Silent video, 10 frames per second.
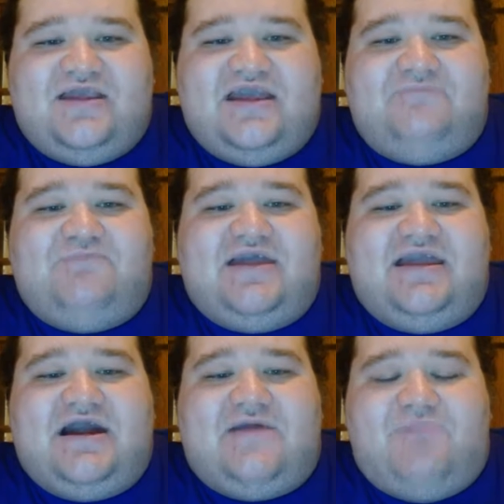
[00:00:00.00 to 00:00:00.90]
it
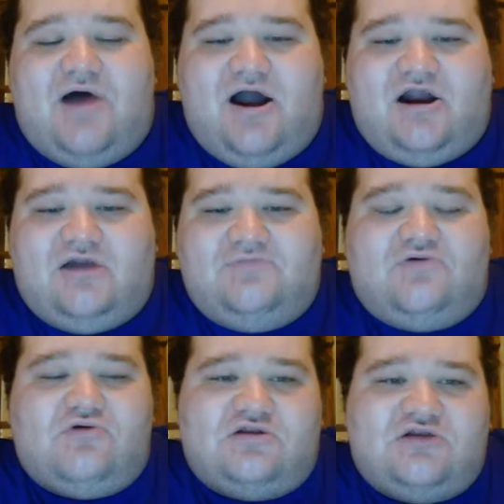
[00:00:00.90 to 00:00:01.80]
be a barb
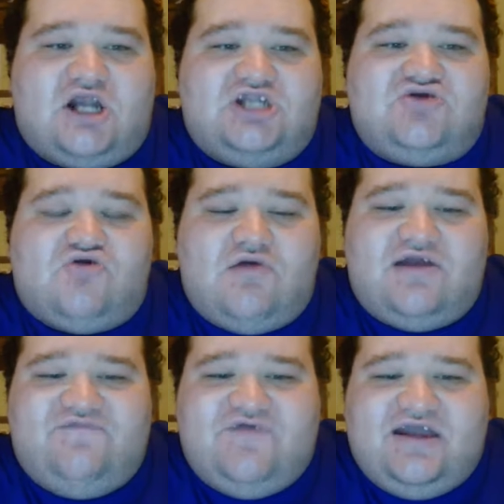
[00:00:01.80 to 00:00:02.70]
or a large
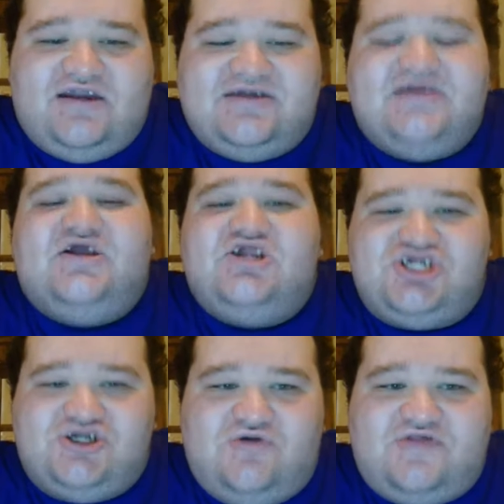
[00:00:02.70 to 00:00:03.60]
growing fish,
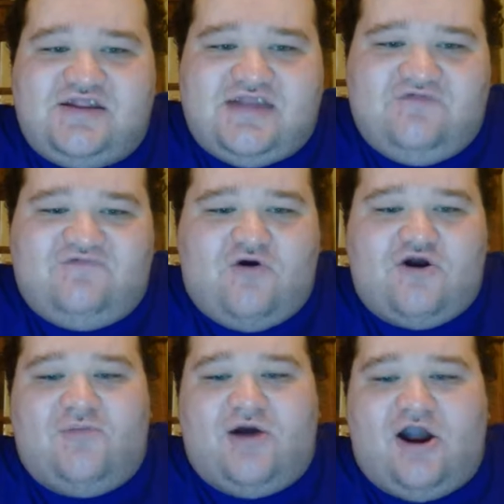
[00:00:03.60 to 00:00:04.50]
choose the
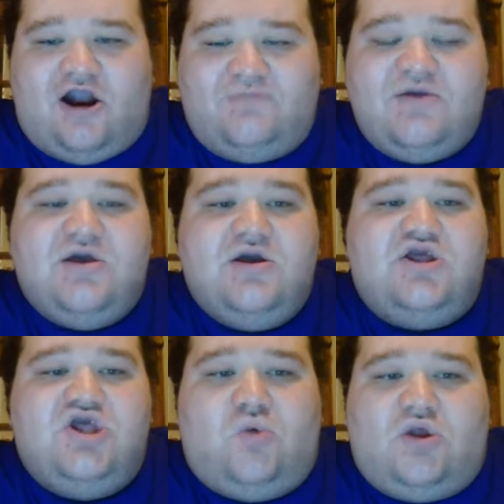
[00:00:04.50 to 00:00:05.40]
tinfoil barb.
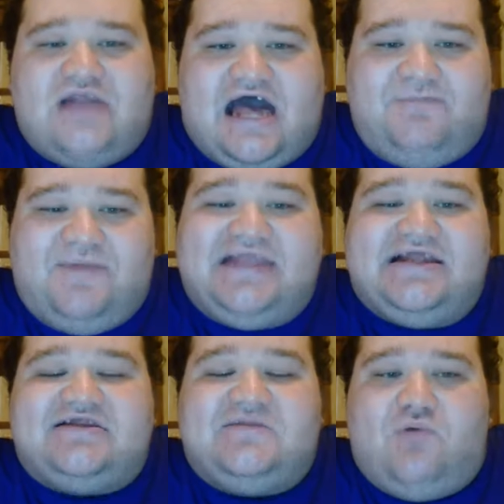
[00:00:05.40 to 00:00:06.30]
You will not be
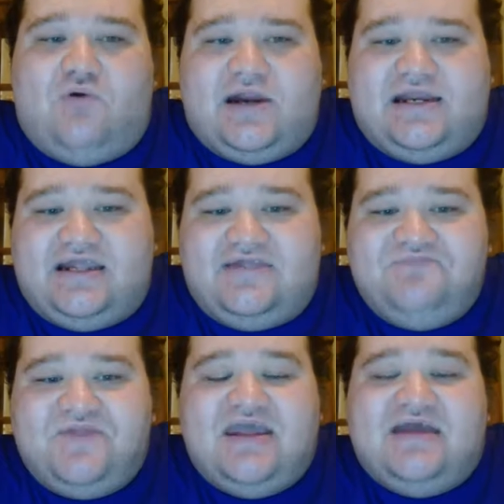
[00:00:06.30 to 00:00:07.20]
disappointed.
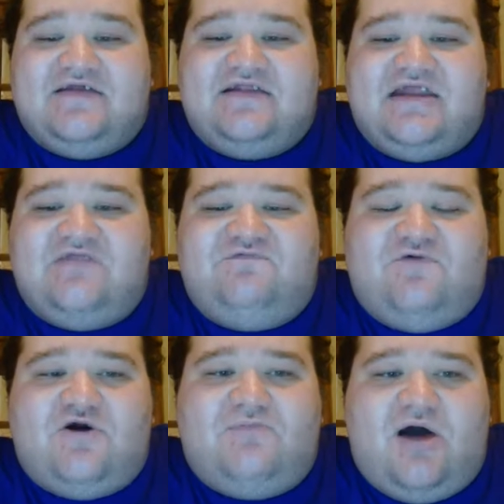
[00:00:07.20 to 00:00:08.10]
The
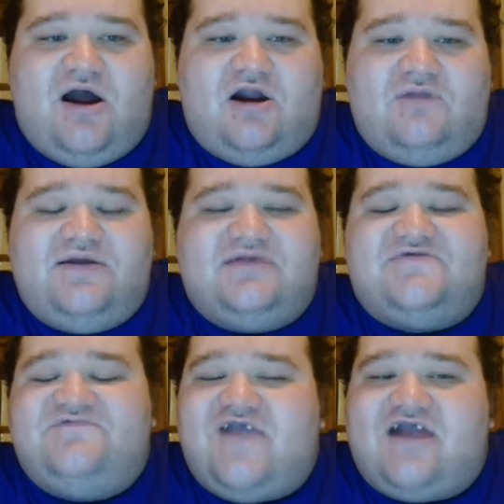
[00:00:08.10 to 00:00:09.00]
tinfoil barb is
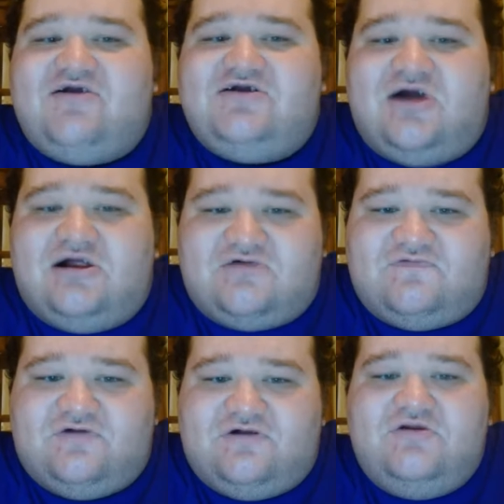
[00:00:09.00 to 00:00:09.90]
a very
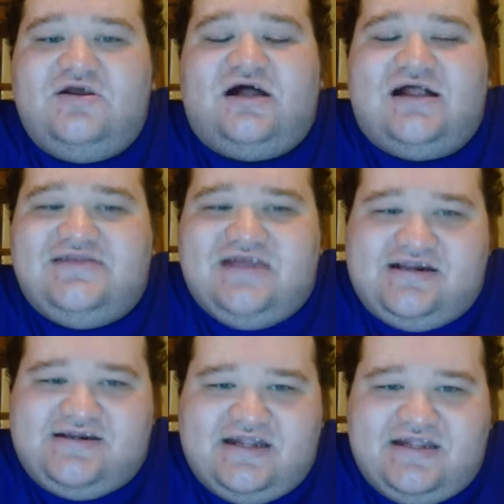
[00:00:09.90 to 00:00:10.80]
colorful
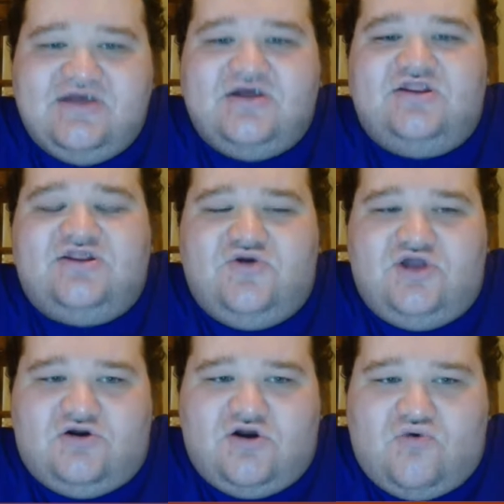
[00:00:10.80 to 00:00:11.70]
addition to
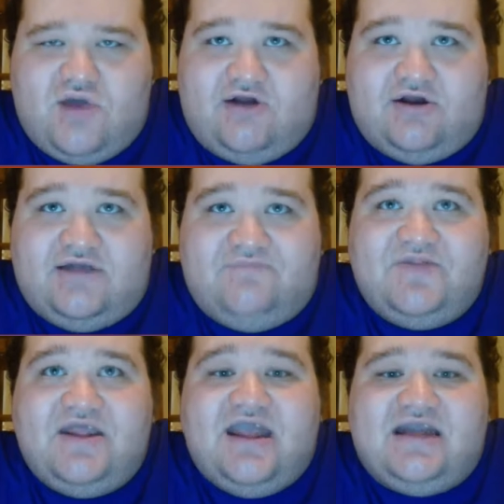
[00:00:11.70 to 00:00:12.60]
your aquarium,
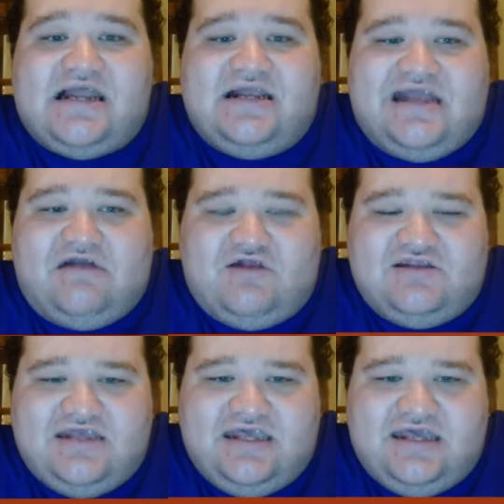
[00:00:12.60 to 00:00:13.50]
and I
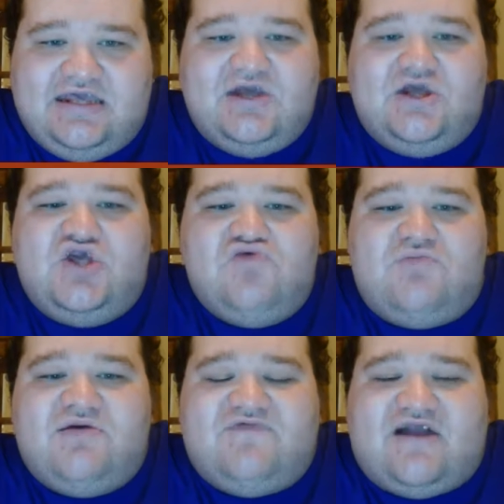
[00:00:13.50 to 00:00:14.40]
guarantee you
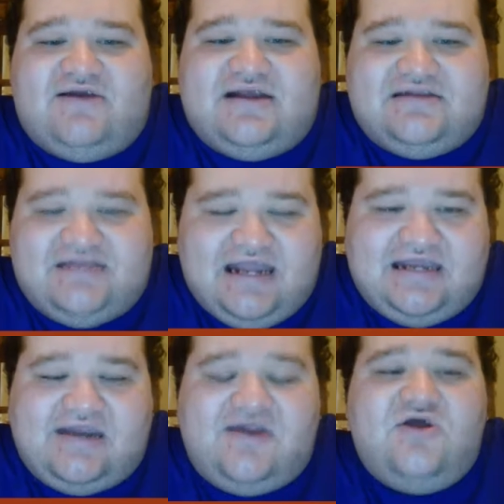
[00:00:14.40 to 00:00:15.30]
will be very
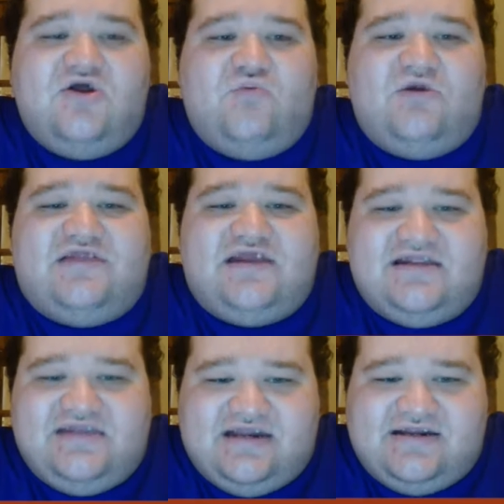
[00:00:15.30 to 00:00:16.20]
excited with the
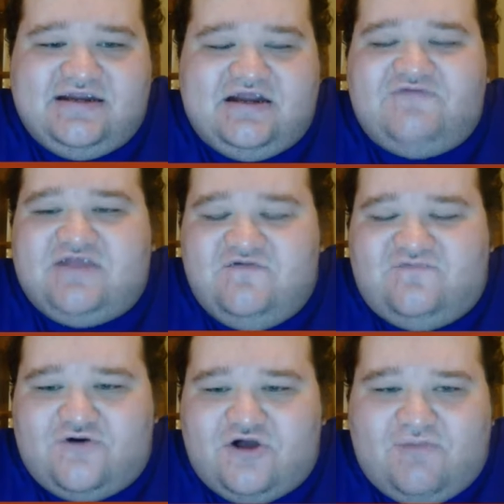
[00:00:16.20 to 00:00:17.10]
addition of
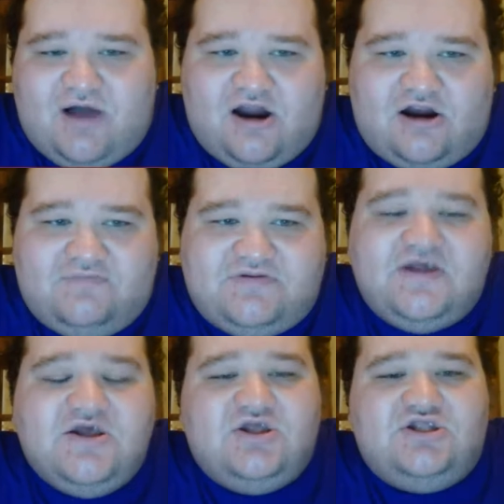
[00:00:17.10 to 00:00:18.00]
tinfoil
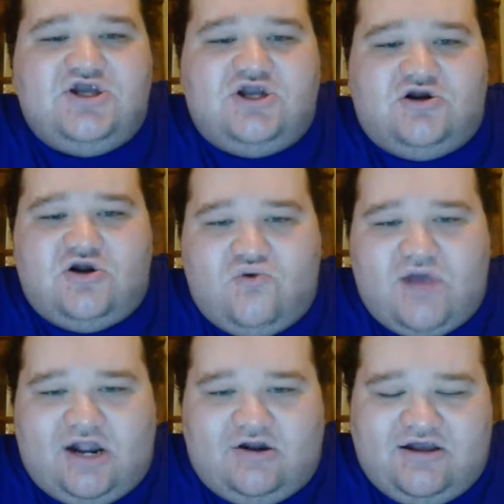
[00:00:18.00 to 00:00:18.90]
barbs to your
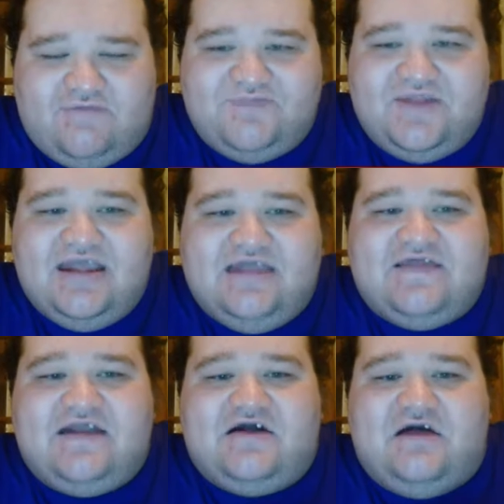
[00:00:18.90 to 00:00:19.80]
aquarium.
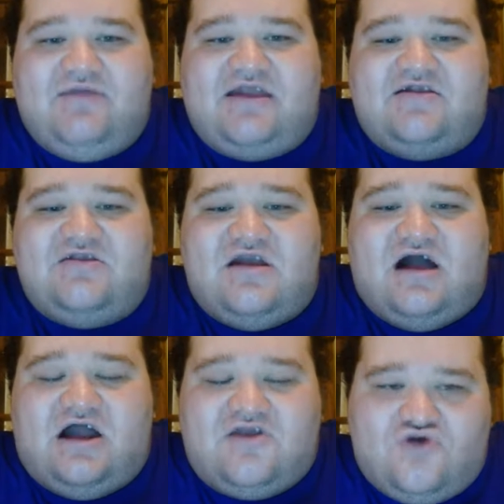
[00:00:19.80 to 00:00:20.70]
They come in
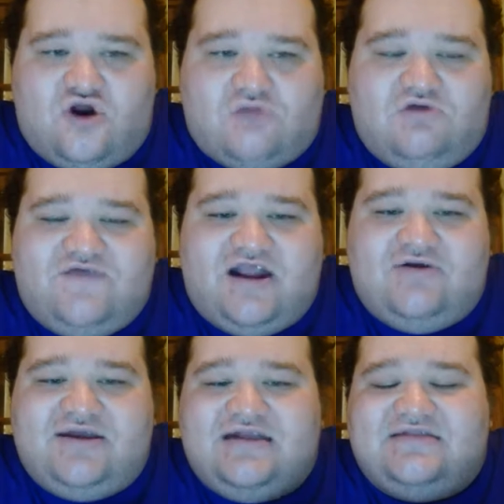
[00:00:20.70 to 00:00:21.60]
a normal
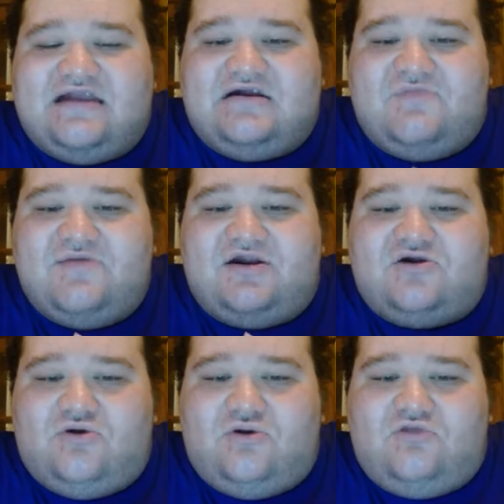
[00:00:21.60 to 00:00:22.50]
variant, they come in
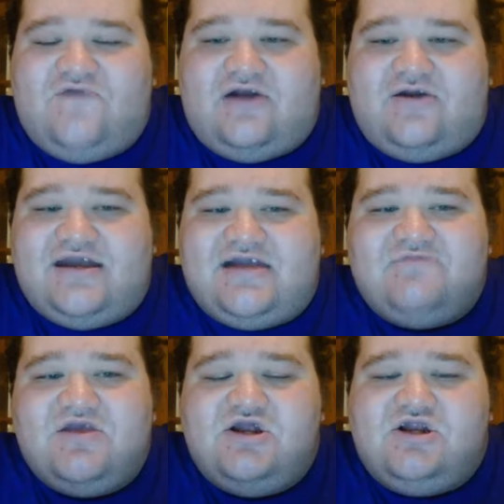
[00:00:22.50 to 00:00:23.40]
a gold
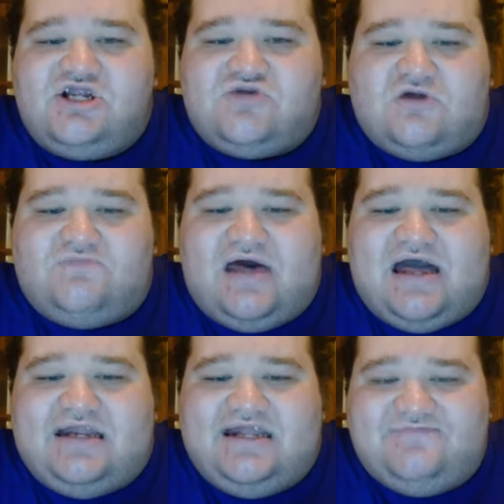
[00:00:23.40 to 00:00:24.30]
variant, short
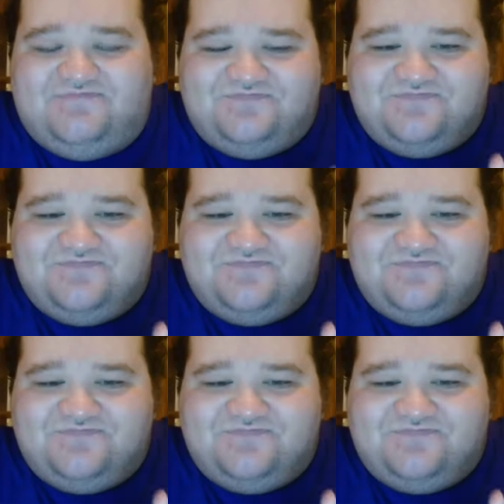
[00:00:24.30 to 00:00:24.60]
body,